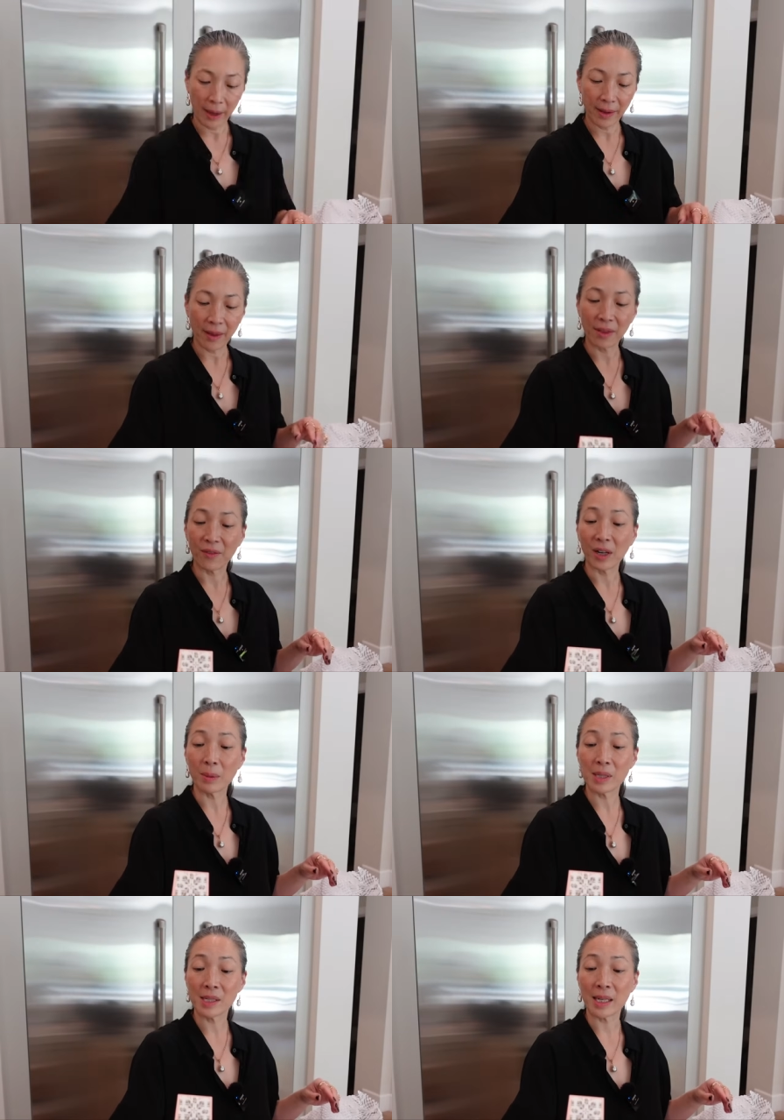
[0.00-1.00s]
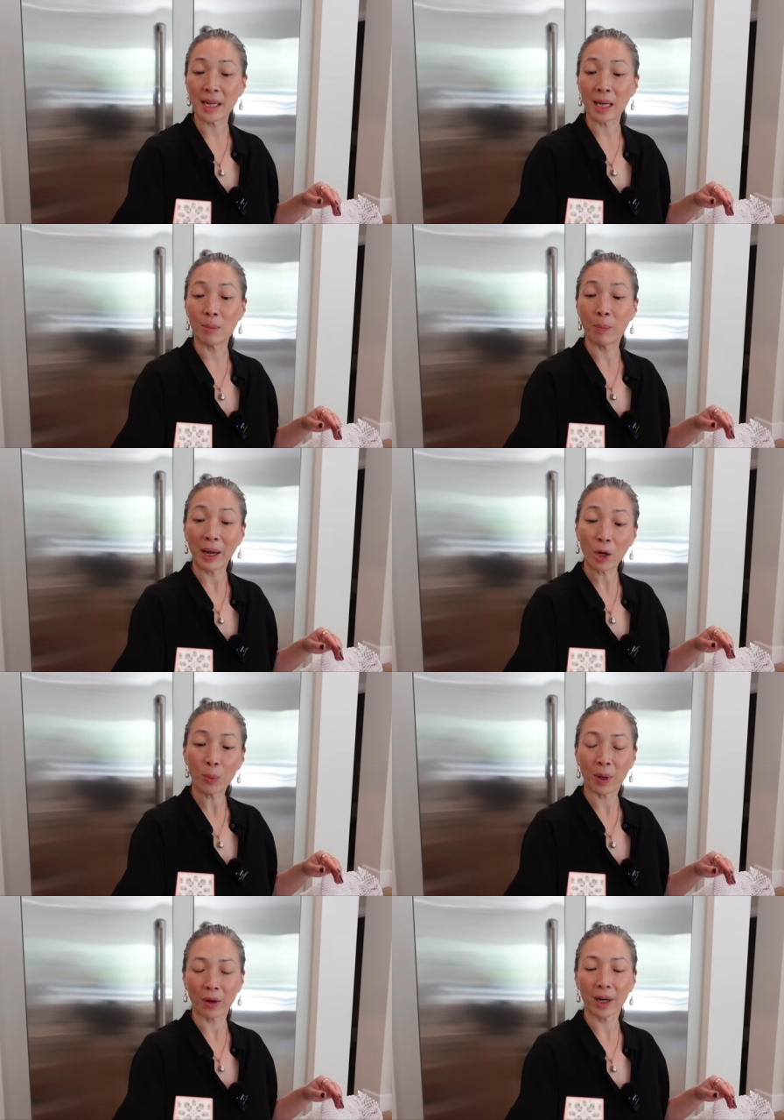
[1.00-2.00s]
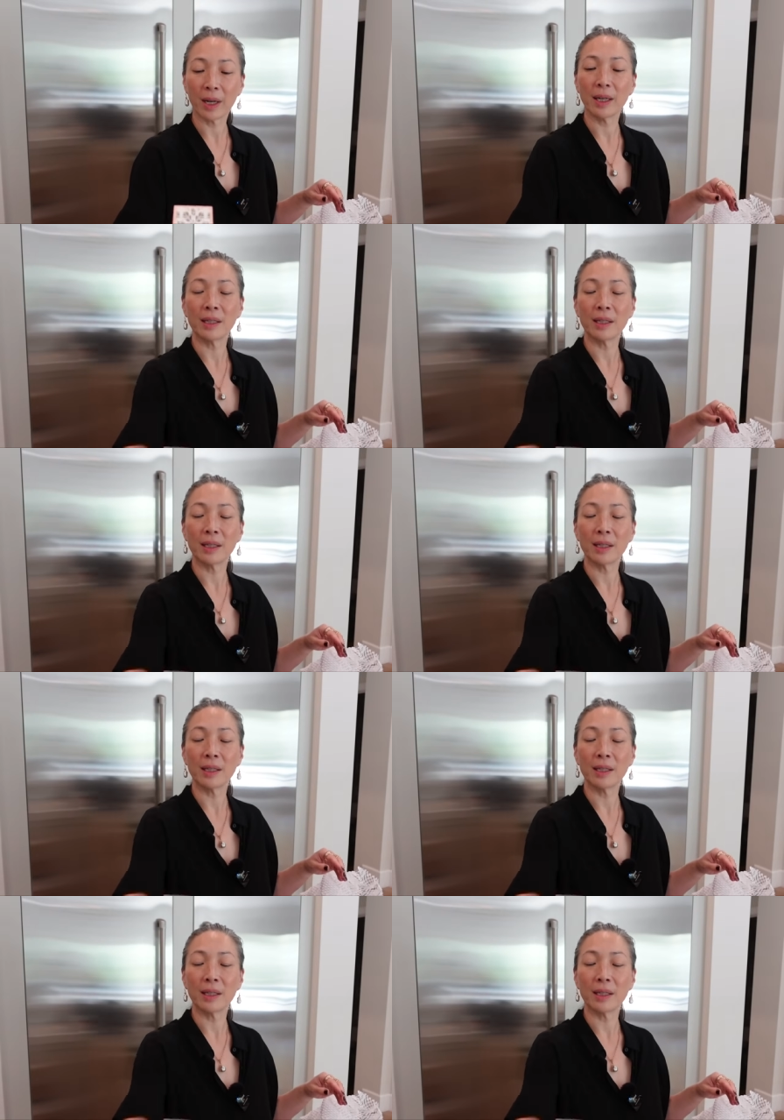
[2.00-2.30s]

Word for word: And then the vitamin C and bearberry